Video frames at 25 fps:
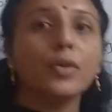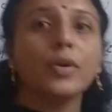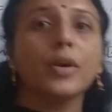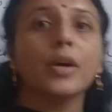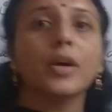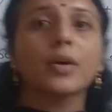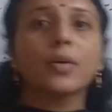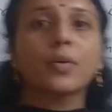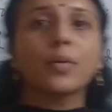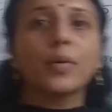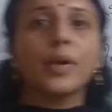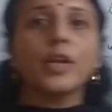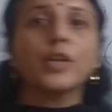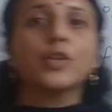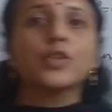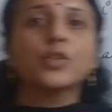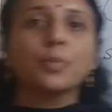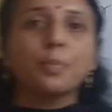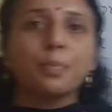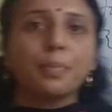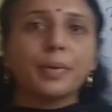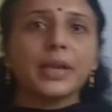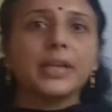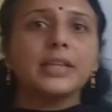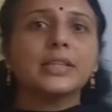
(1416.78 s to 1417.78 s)
you are going to
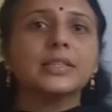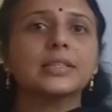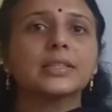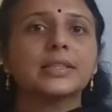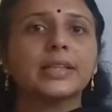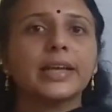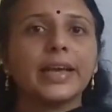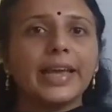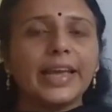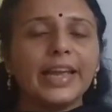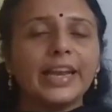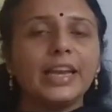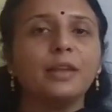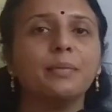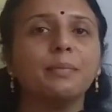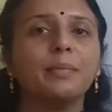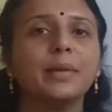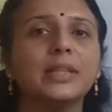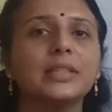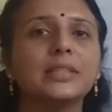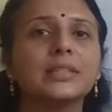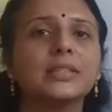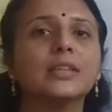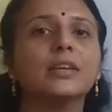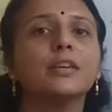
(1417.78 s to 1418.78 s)
print the
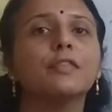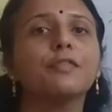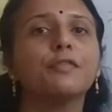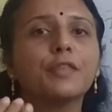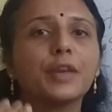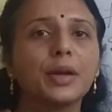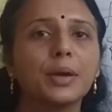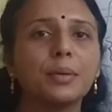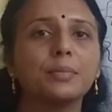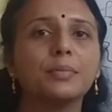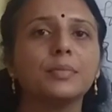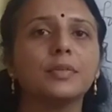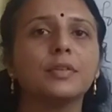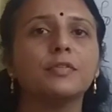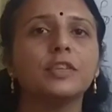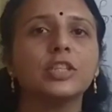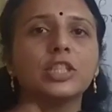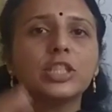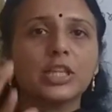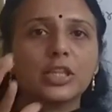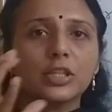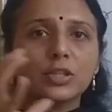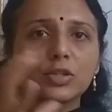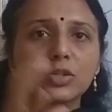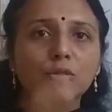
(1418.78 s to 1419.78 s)
elements from
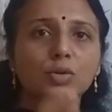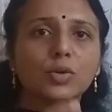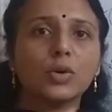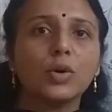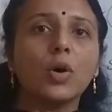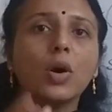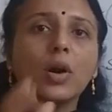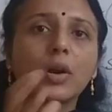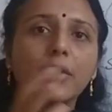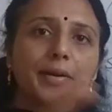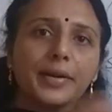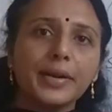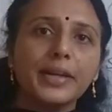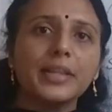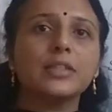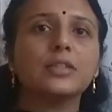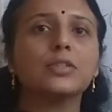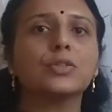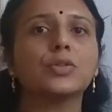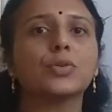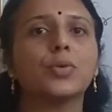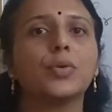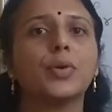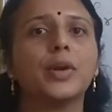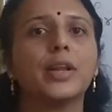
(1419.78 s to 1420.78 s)
which are already
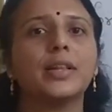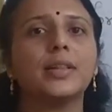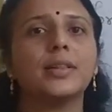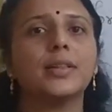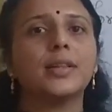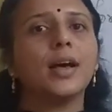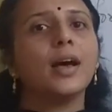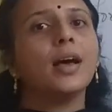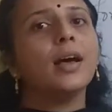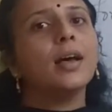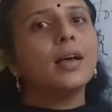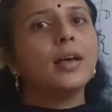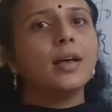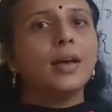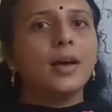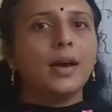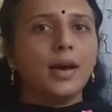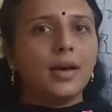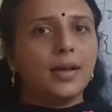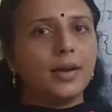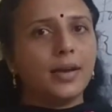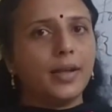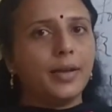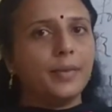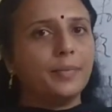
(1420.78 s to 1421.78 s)
stored in the
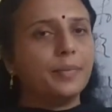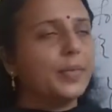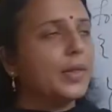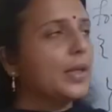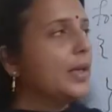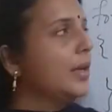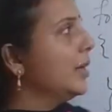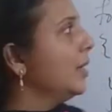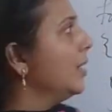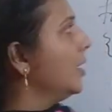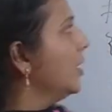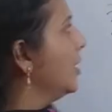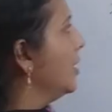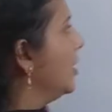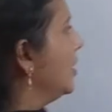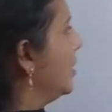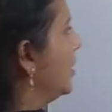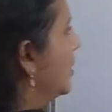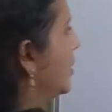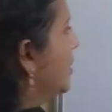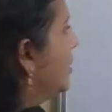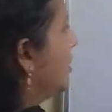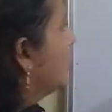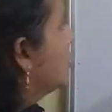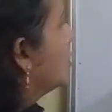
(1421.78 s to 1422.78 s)
array.
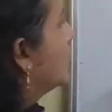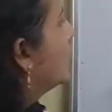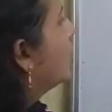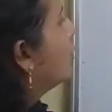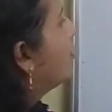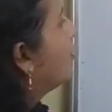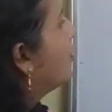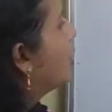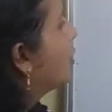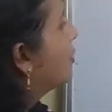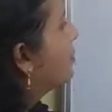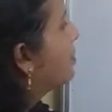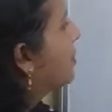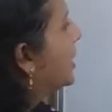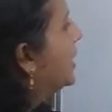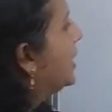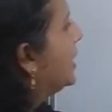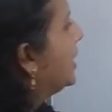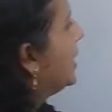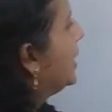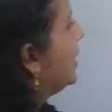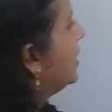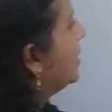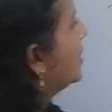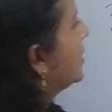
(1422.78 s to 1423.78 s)
So for
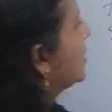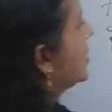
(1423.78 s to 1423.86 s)
printing